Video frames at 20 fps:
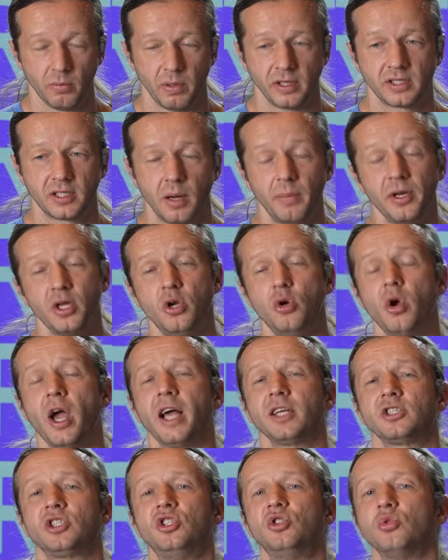but somebody who
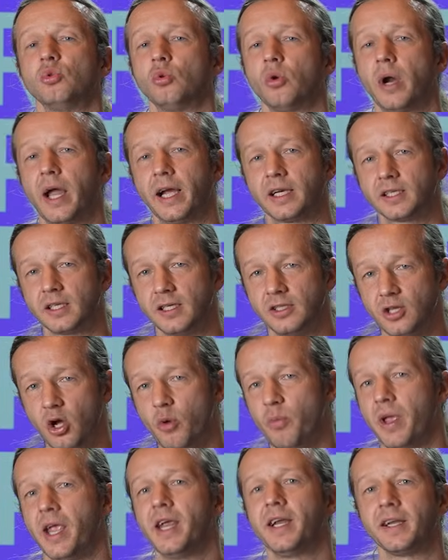has direct
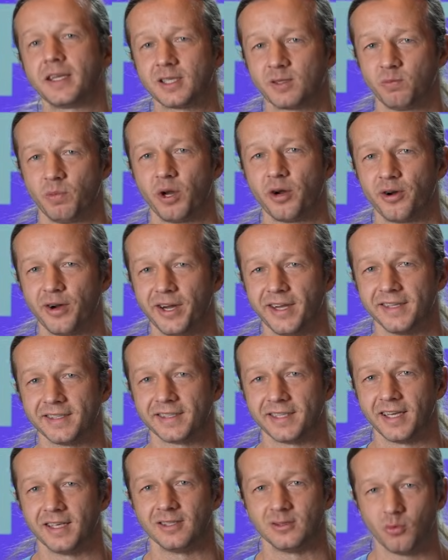domain
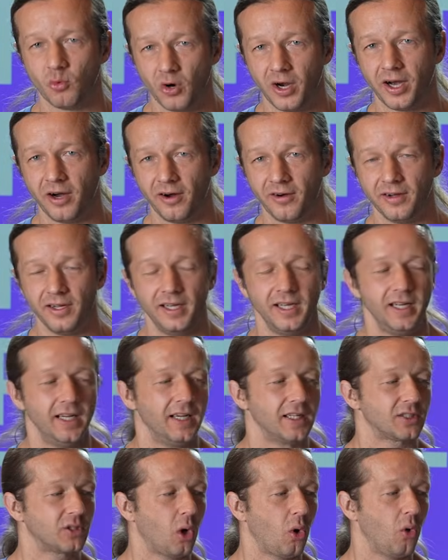experience as well.
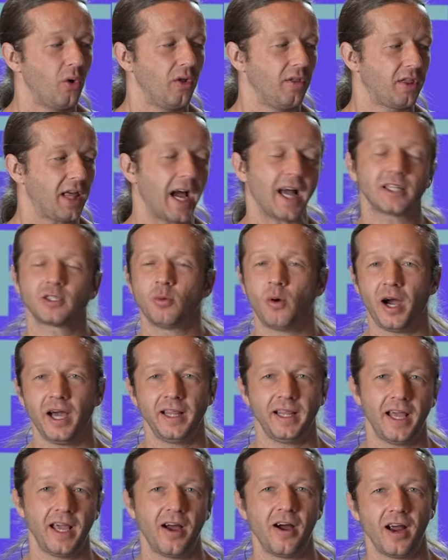So that's why
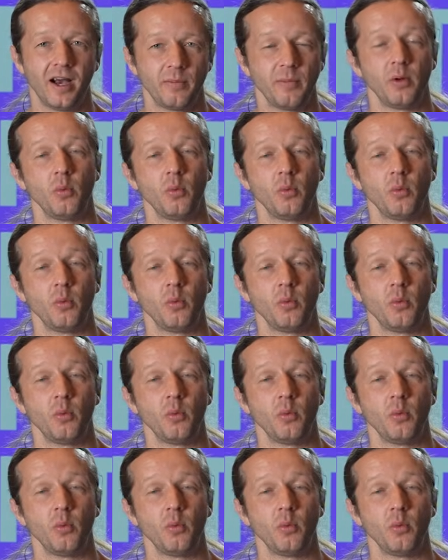they hired